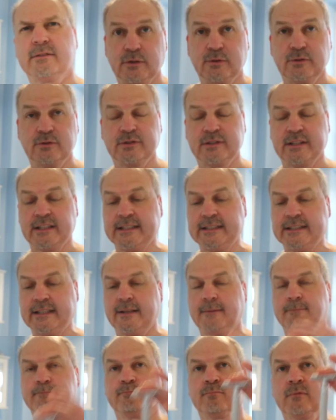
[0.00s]
We used
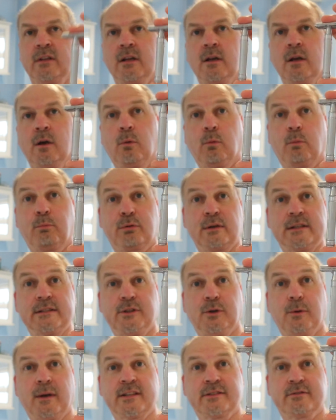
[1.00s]
the brand
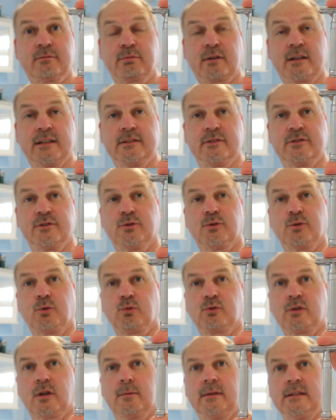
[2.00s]
new Astra Brazers
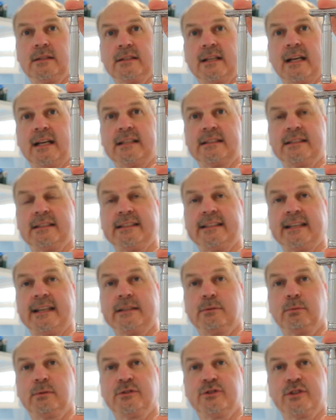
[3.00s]
you'll go in, and the
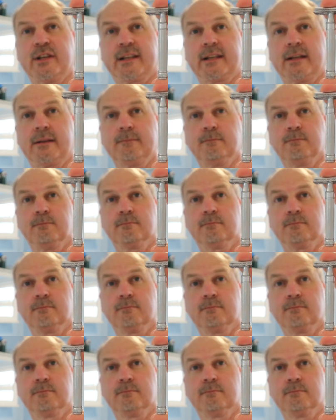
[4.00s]
Edwin Jagger